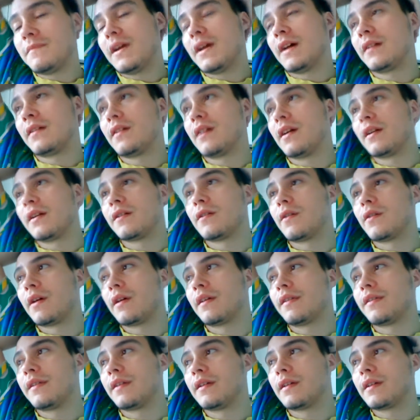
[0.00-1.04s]
I don't know,
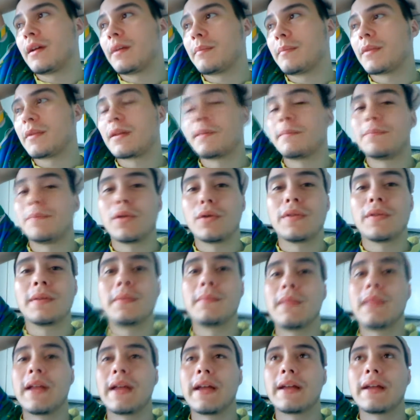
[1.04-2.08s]
I think I'm gonna upload
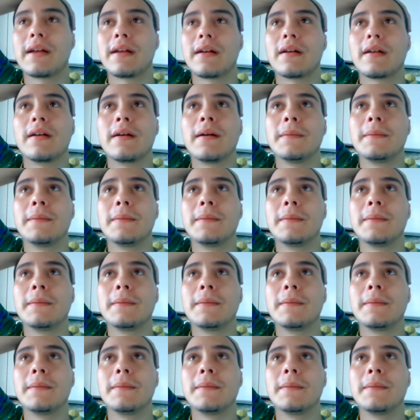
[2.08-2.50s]
them like